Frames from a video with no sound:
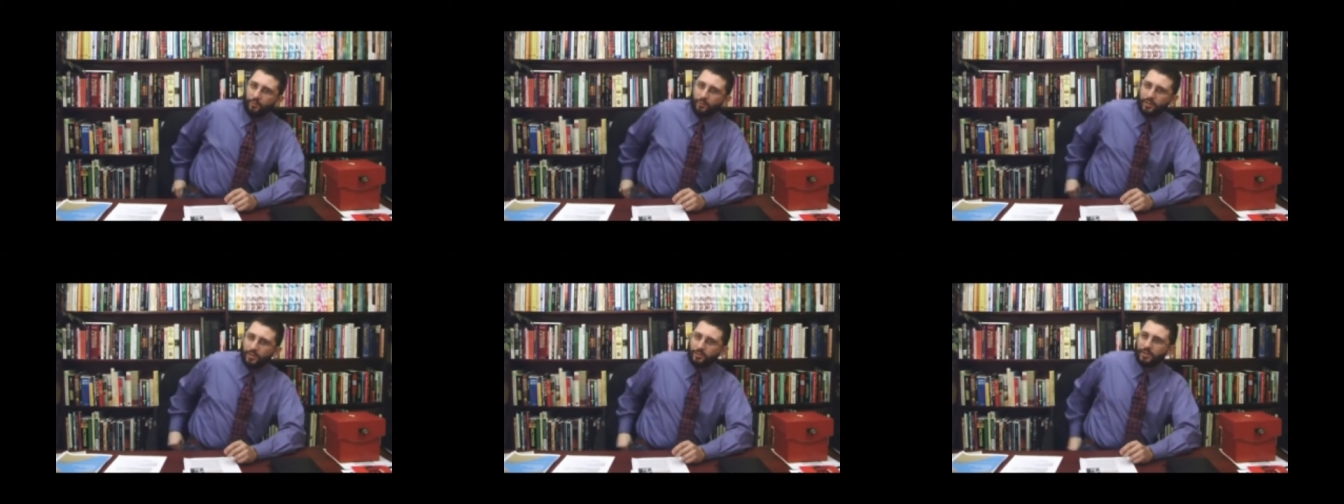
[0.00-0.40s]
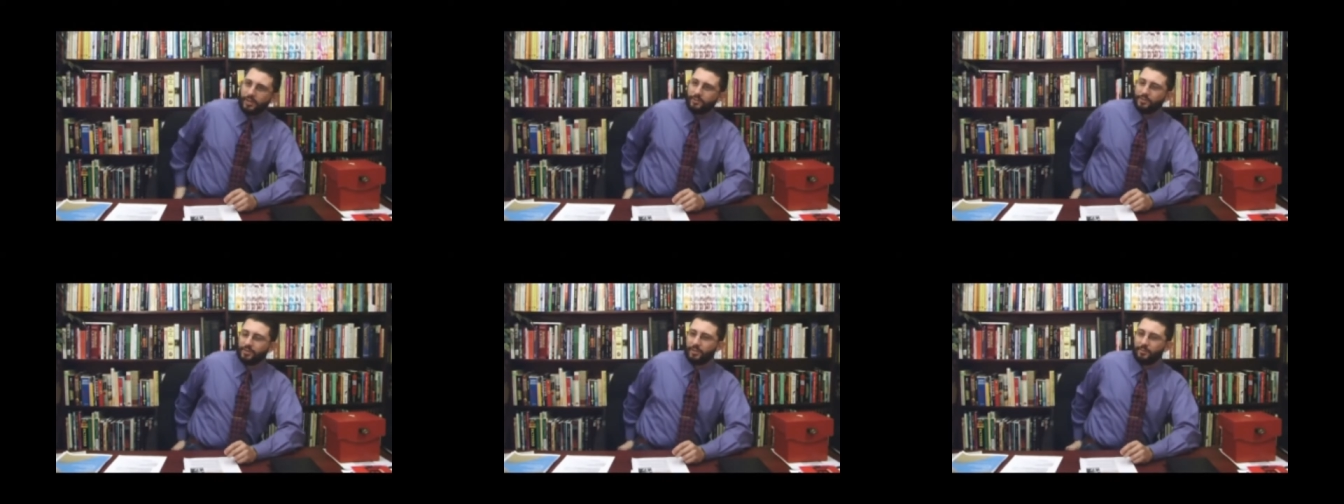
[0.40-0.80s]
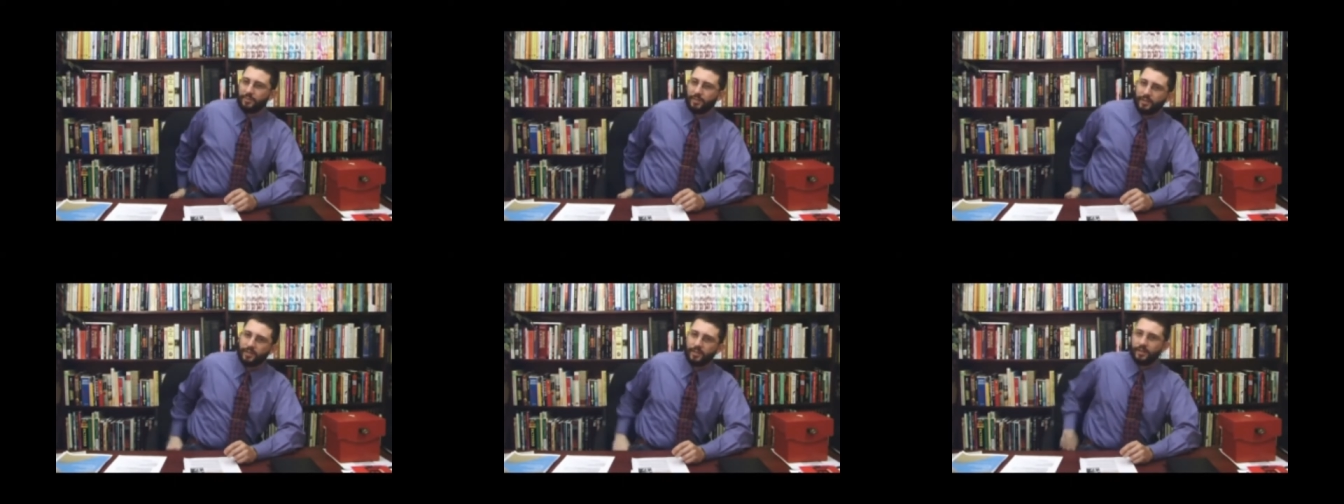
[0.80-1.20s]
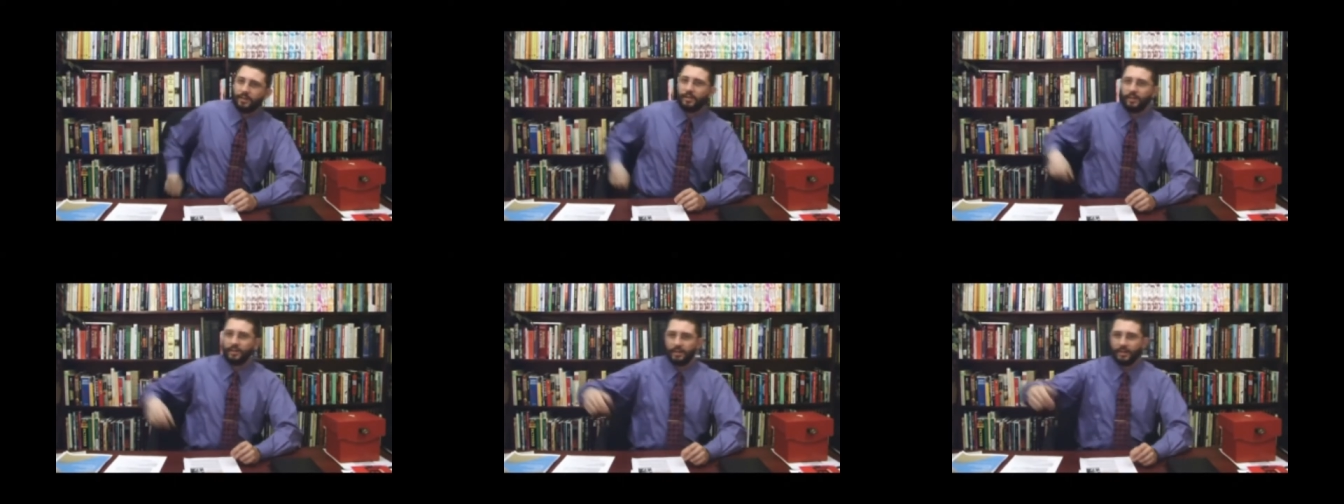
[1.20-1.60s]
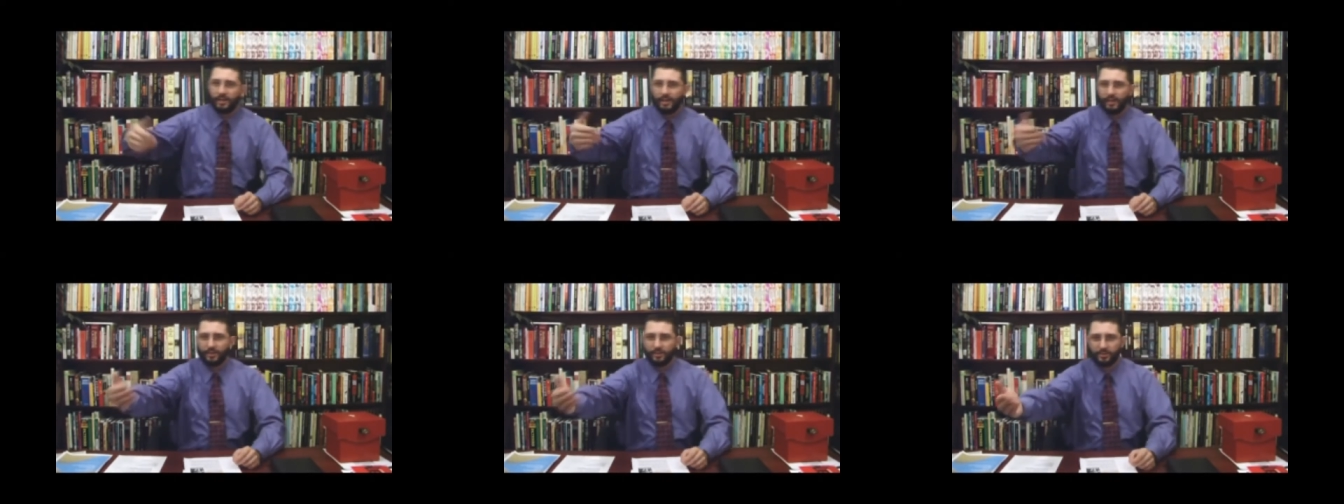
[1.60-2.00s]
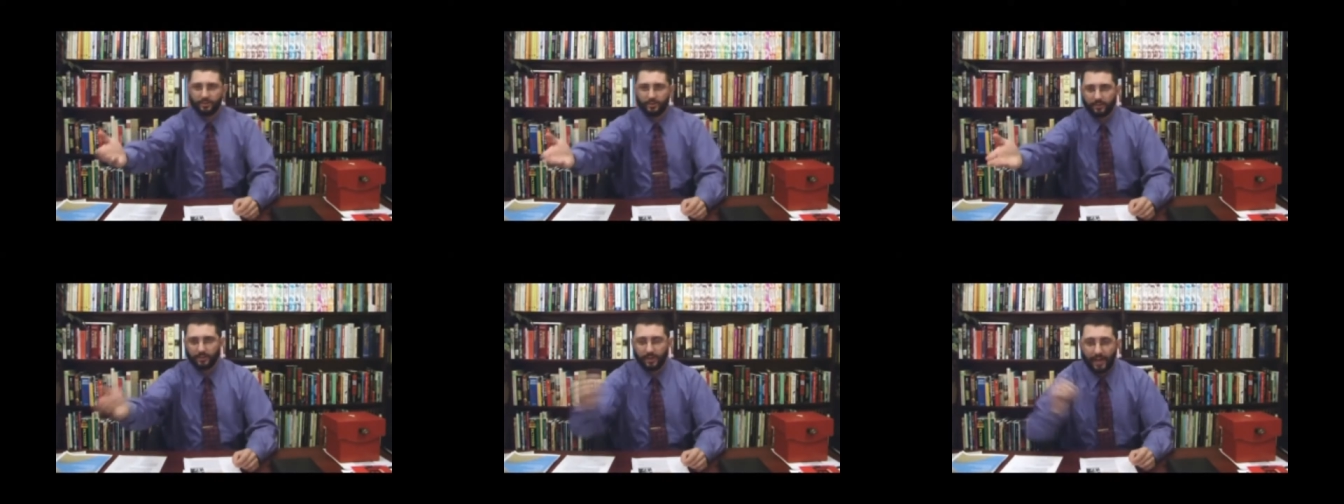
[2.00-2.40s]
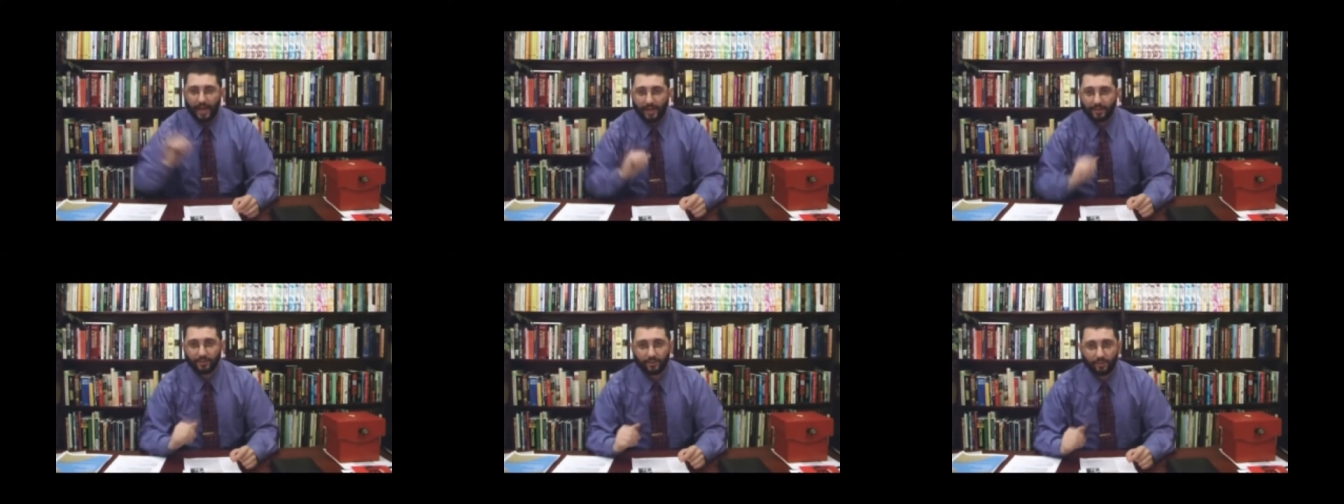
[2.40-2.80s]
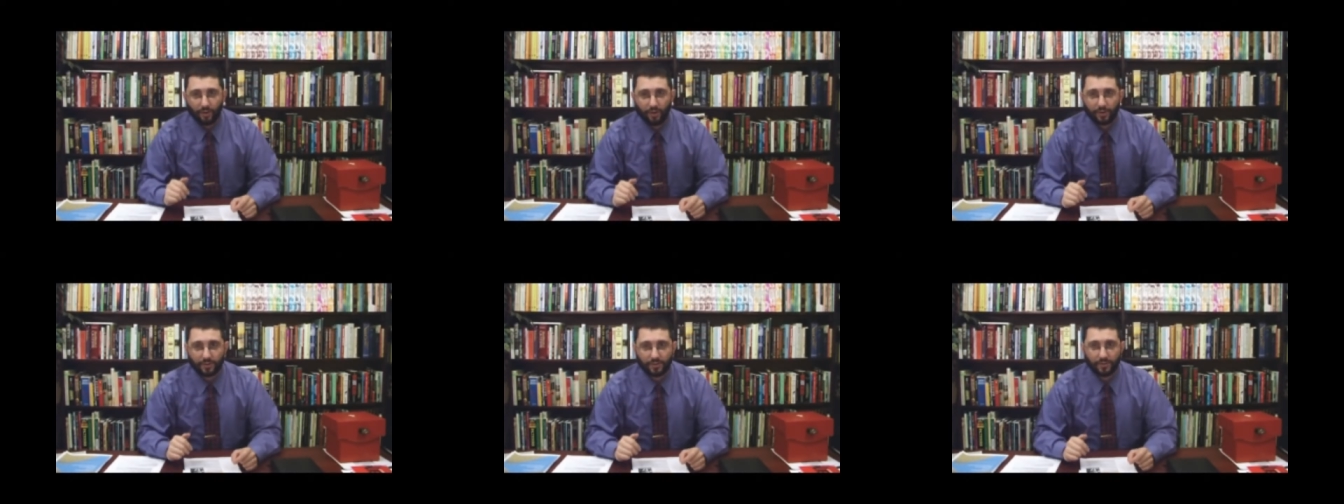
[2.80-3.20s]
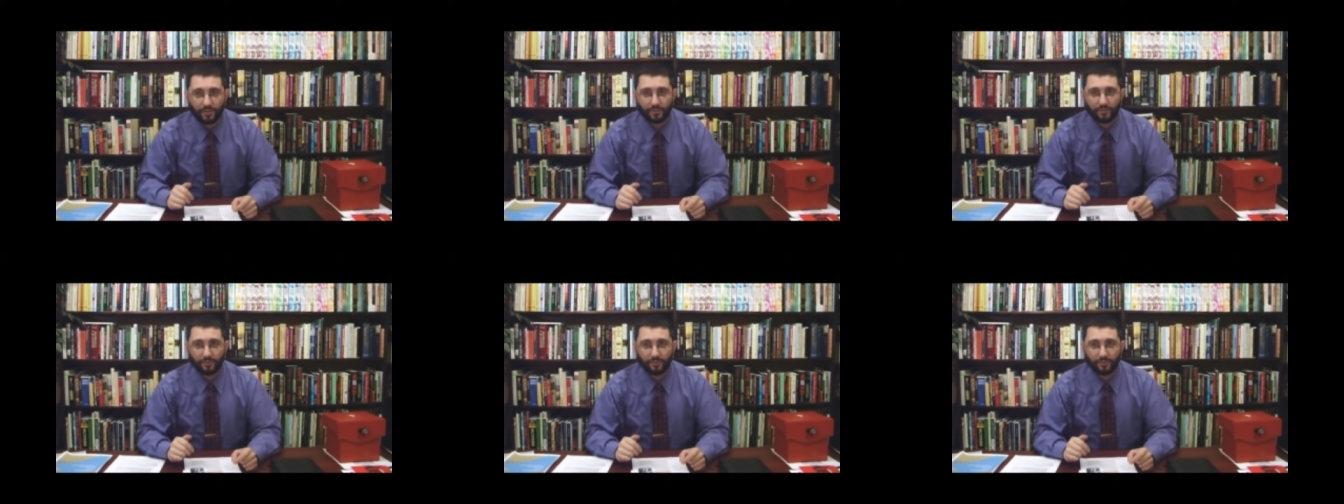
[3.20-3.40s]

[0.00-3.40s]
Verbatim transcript: When you give something, it has to cost